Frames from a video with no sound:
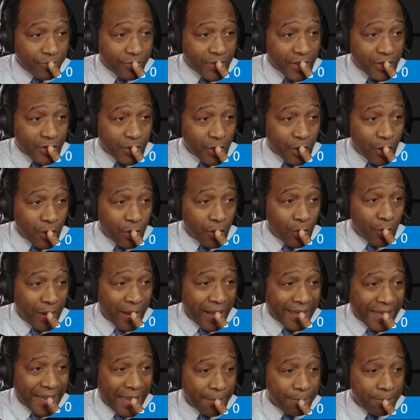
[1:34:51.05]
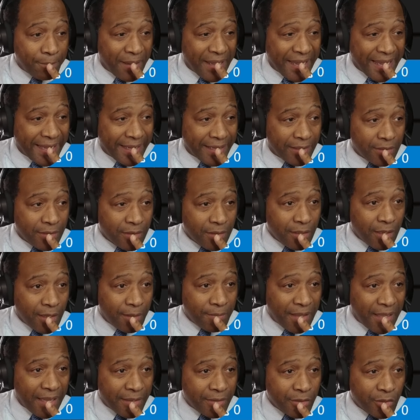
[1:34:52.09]
So I got main, I'm
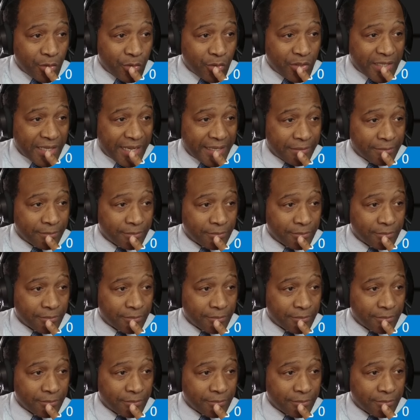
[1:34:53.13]
not using.